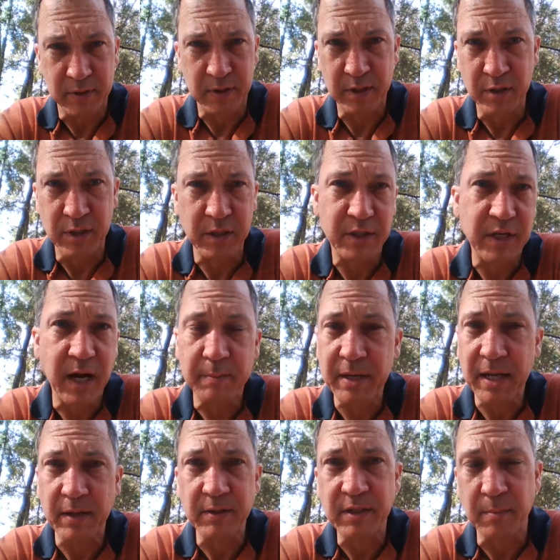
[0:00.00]
You can chop
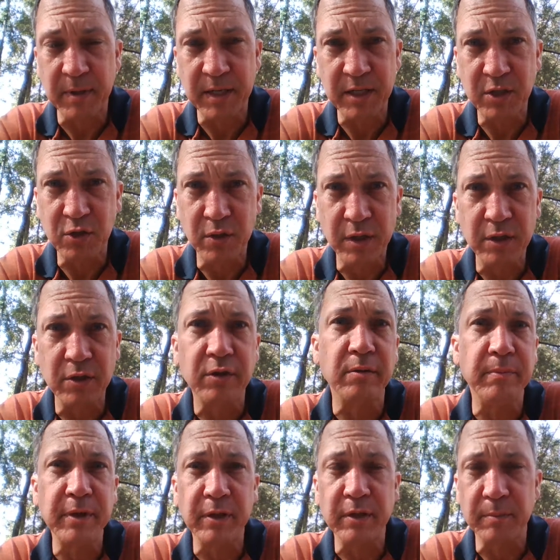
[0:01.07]
down somebody's tree, you can
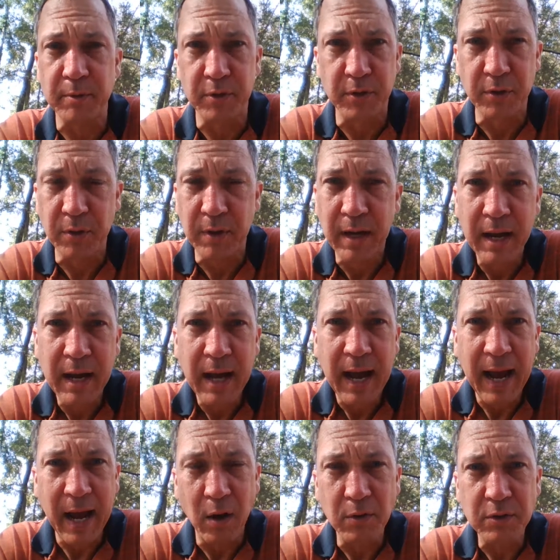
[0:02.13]
build them a new
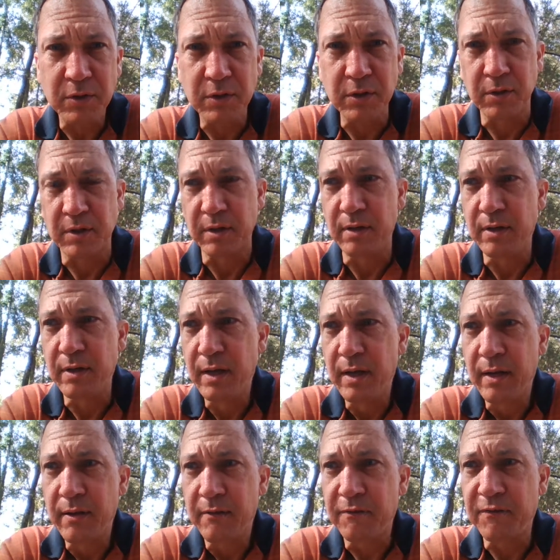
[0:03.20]
house, you can
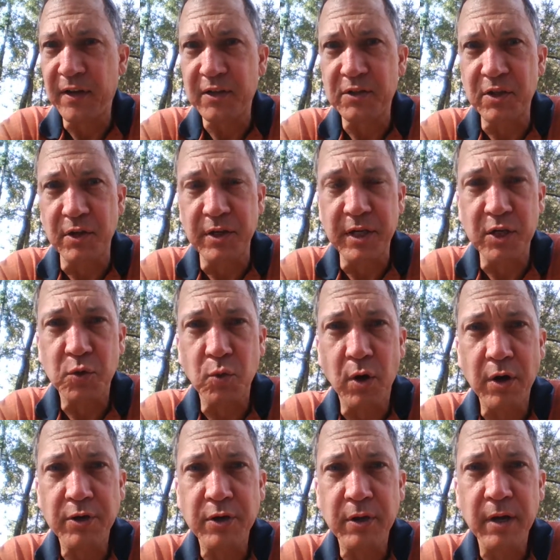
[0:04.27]
fix their
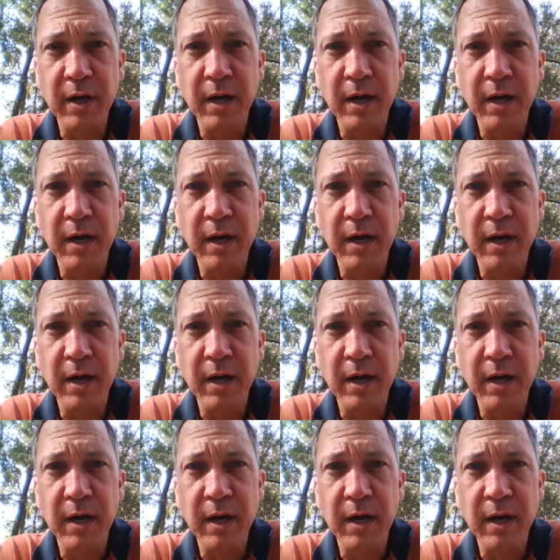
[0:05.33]
dishwasher,